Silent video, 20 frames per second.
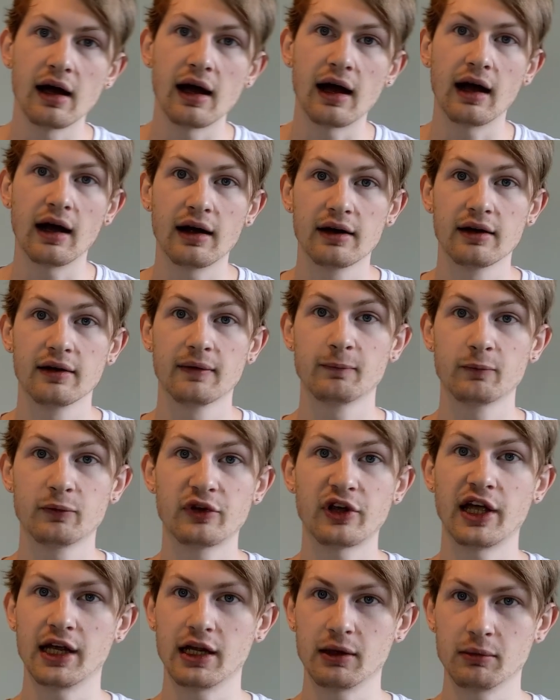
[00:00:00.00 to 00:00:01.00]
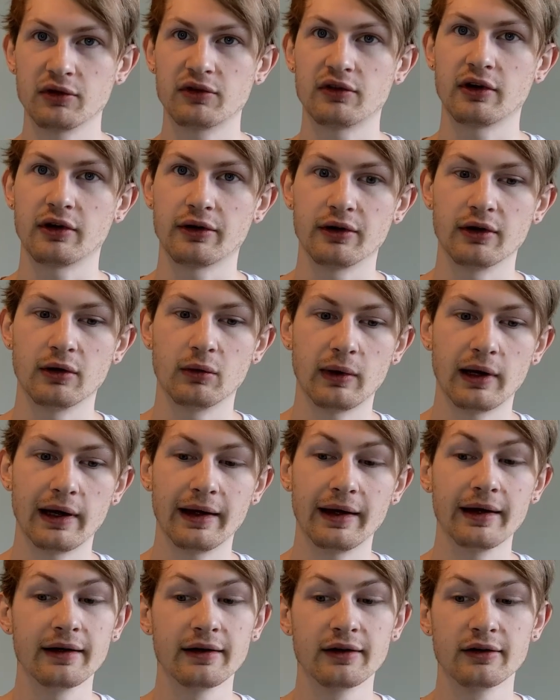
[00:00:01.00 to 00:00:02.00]
at uh, taking material
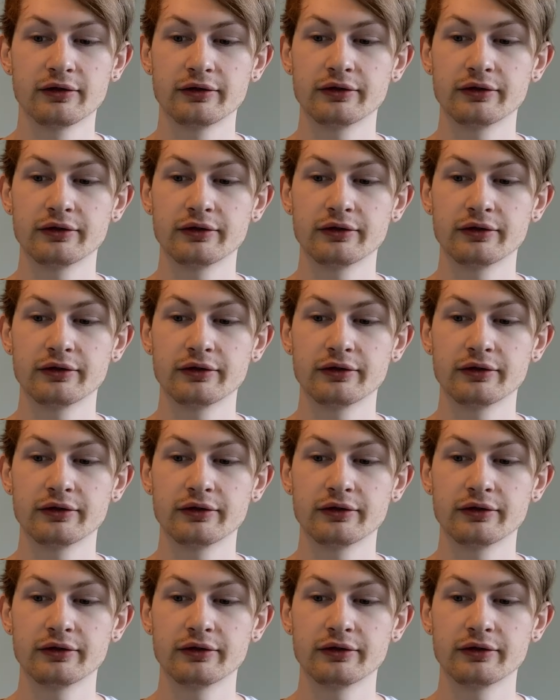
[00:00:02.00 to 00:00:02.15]
away